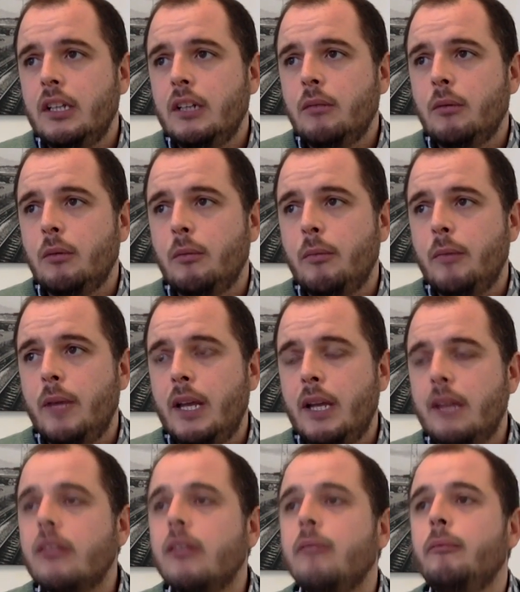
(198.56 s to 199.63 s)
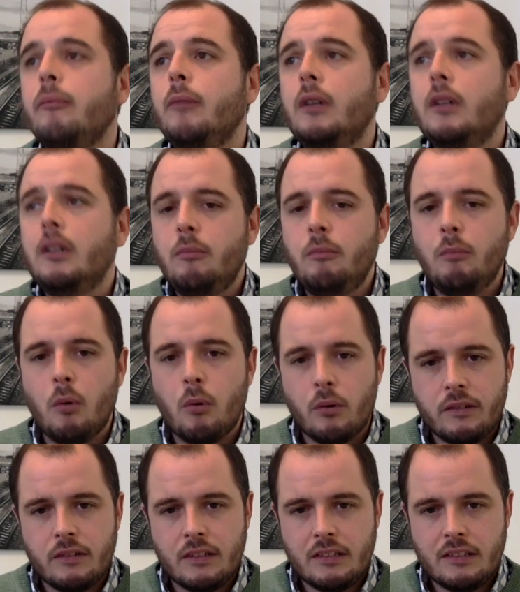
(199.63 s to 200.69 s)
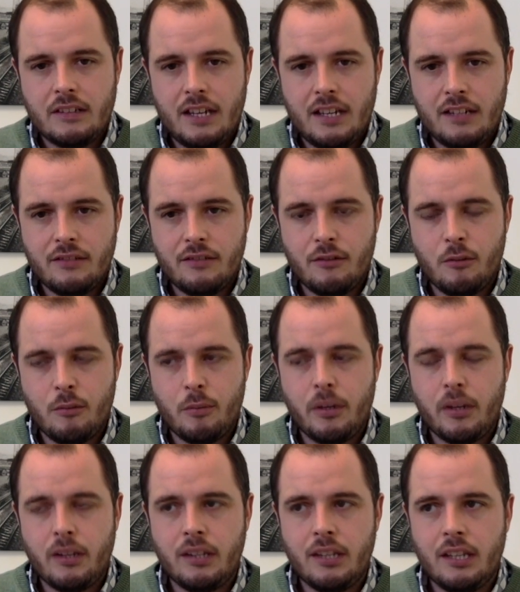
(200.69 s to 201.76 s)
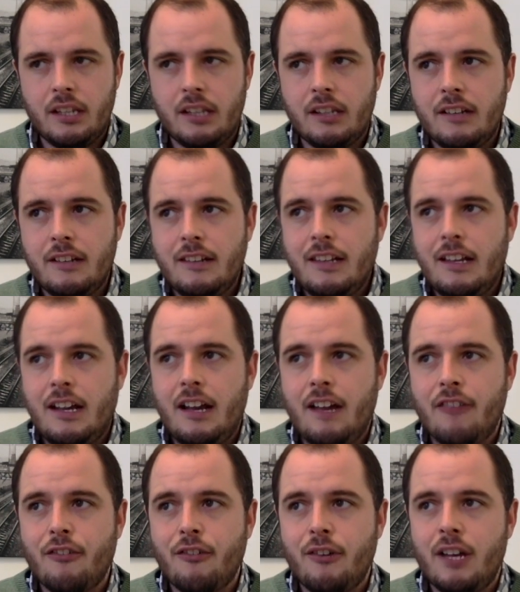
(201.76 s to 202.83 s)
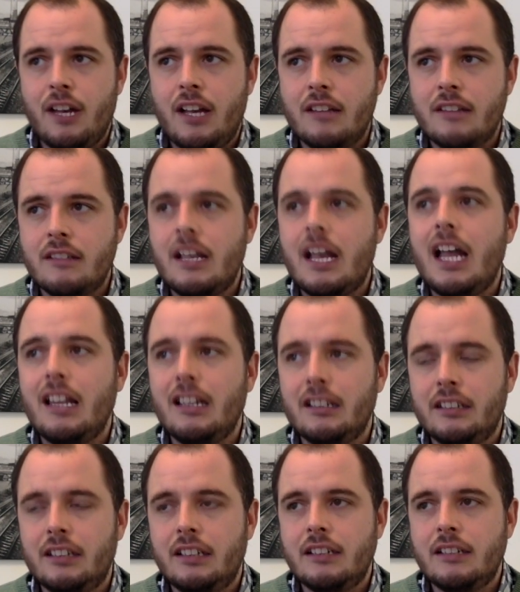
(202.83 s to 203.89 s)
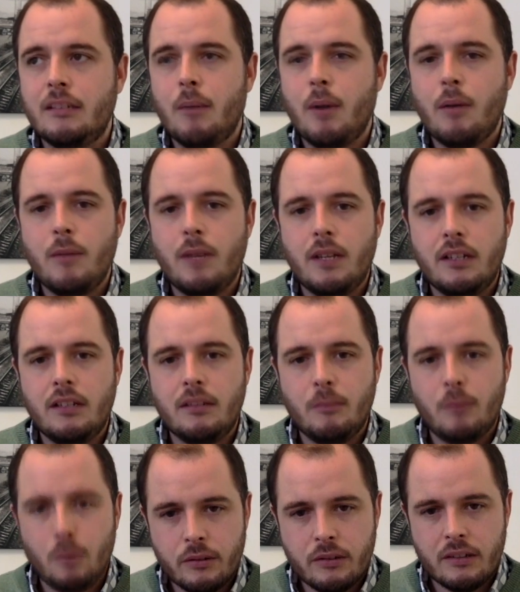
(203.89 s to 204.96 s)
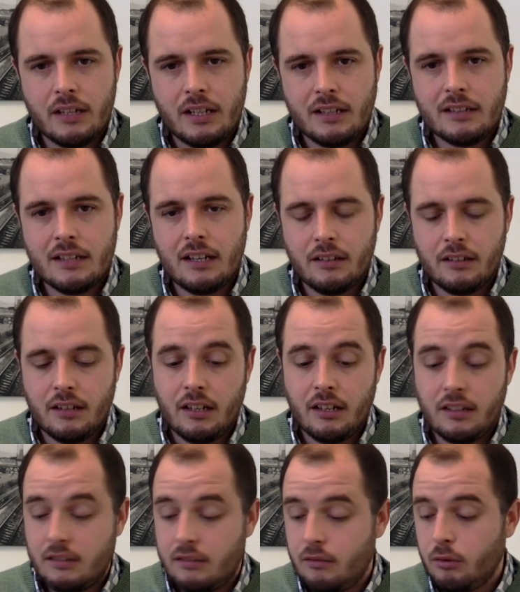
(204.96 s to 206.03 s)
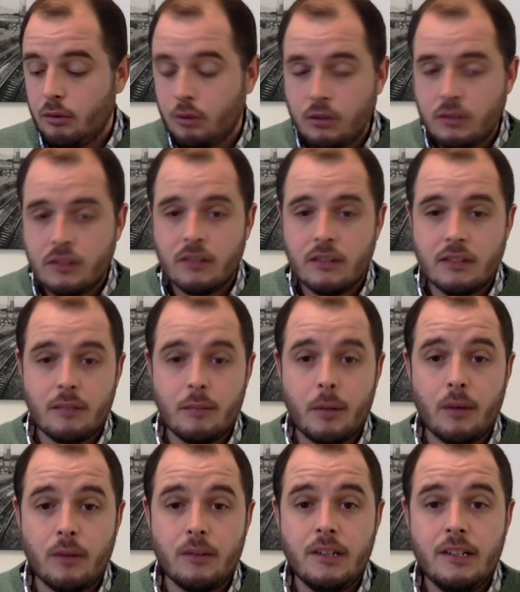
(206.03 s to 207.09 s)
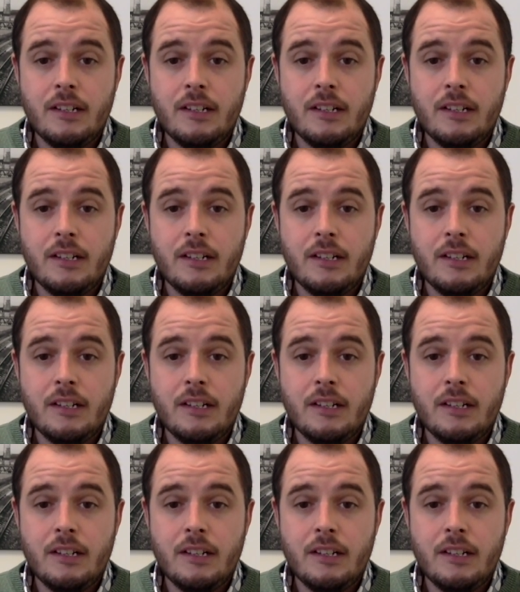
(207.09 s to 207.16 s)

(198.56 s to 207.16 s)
will make them more successful, but I think everyone has talent and it's about making the most of that talent. And as a recruiter, it's about